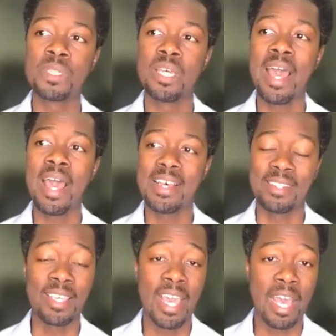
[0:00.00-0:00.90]
as
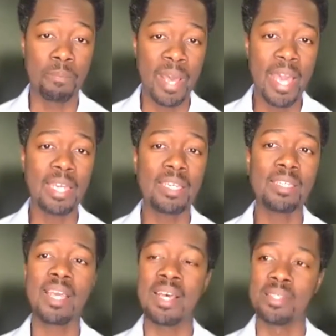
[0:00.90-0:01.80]
a campaign,
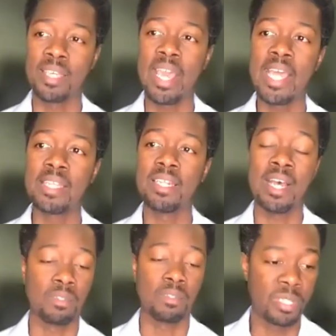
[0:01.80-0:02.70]
as a candidate,
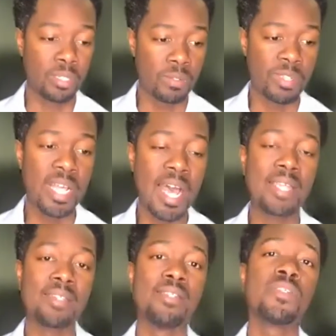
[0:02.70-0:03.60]
as a political
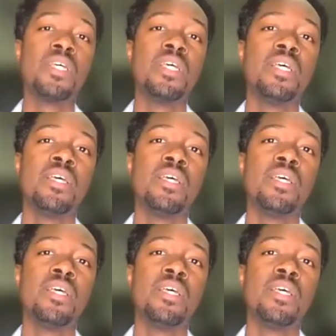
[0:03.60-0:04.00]
scientist,